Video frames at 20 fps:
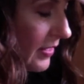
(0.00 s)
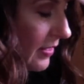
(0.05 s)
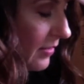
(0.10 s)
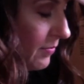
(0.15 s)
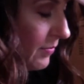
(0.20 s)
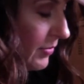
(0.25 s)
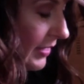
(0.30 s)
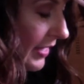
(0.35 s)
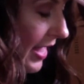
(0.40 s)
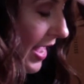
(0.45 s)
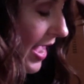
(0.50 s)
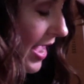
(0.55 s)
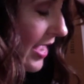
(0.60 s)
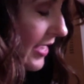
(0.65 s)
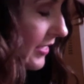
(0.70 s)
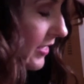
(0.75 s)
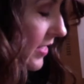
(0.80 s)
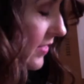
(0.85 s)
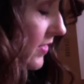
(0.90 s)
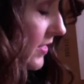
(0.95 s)

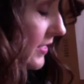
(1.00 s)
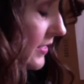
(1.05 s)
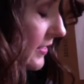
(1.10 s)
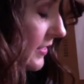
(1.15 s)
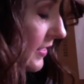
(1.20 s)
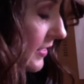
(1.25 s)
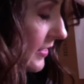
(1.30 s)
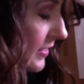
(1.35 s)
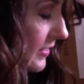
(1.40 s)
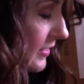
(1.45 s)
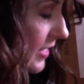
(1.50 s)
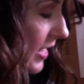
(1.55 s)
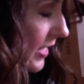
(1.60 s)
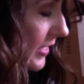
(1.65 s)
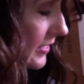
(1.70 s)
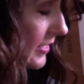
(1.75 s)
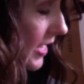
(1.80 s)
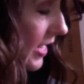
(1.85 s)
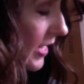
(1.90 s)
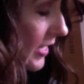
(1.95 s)
black, and this is
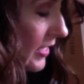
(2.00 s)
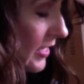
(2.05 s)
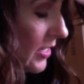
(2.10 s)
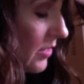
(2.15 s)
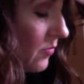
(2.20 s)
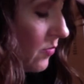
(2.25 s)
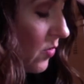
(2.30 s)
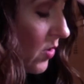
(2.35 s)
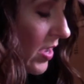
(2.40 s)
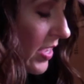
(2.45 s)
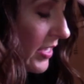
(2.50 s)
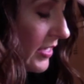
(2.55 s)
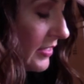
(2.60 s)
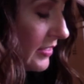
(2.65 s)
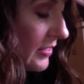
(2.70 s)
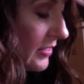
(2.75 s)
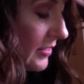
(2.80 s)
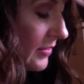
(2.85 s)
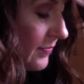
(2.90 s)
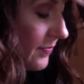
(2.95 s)
titanium
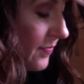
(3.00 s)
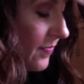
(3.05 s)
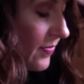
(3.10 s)
white,